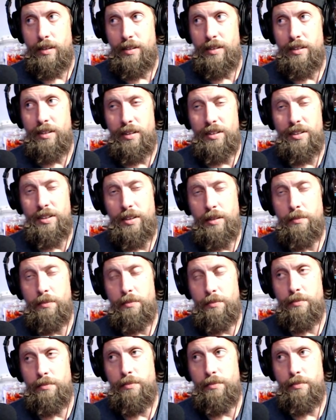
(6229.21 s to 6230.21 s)
There's there's
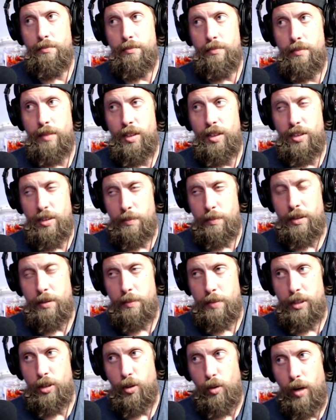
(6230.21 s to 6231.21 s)
some there's some
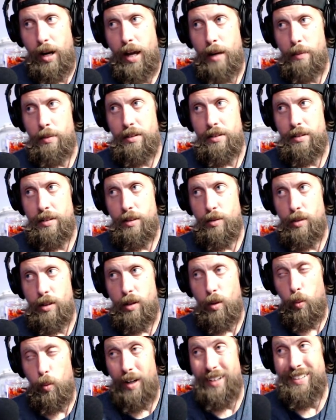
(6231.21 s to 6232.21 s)
subscribers that
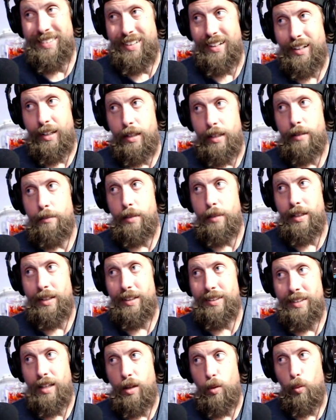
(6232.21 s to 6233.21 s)
requested it
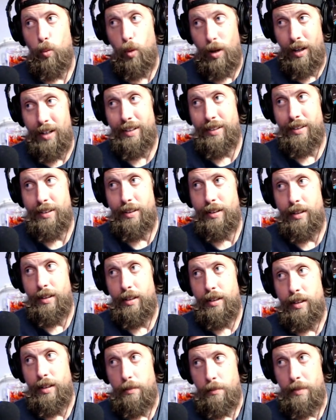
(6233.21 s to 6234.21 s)
because they want
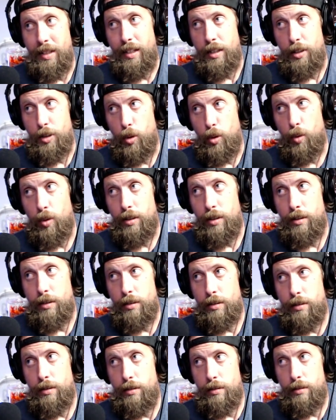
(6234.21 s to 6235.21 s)
me to do it
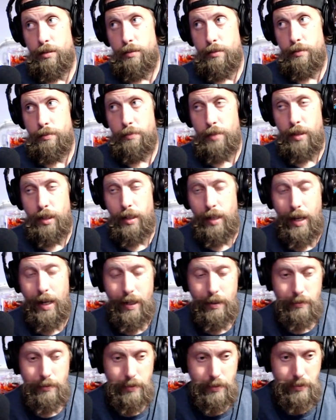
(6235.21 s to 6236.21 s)
but
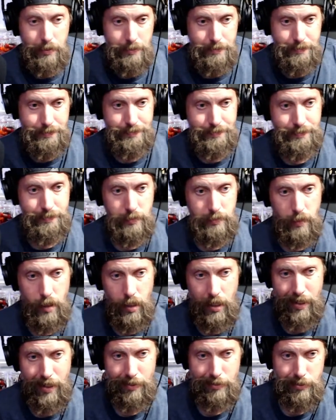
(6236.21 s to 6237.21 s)
I don't know.
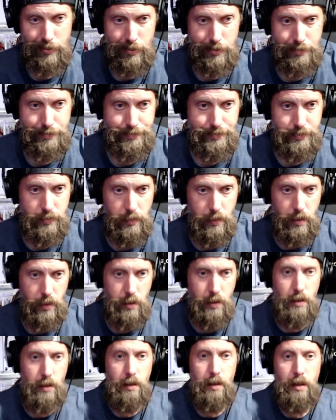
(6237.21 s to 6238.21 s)
I don't know.
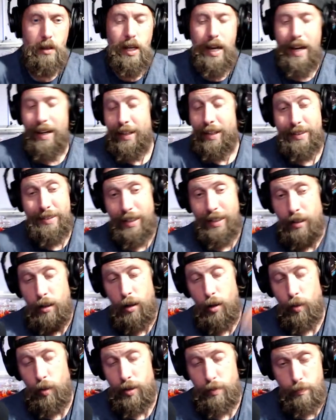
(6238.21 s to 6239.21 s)
I guess I
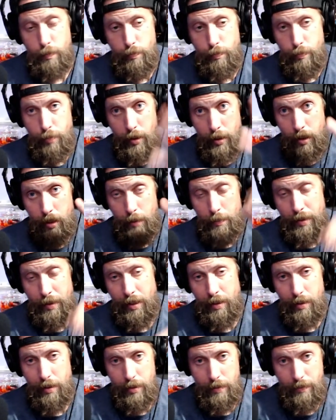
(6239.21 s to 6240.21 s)
can always put it
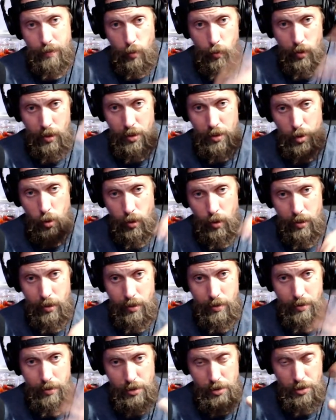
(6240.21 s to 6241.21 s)
up there, and if you want to
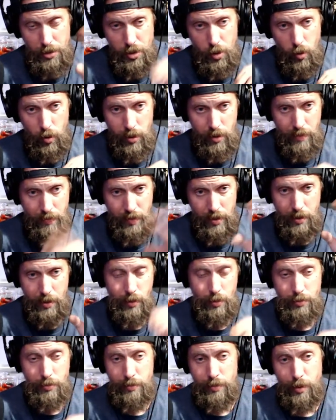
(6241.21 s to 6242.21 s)
join it, you can join it. If you
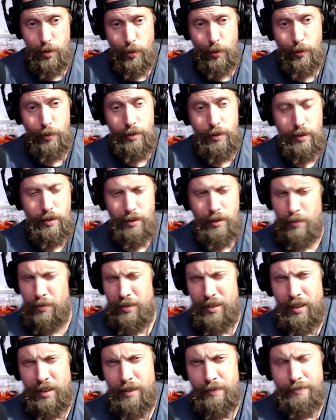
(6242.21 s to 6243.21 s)
don't, screw it. You know
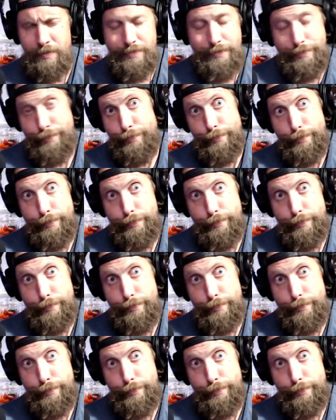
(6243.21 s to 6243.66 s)
what I'm saying?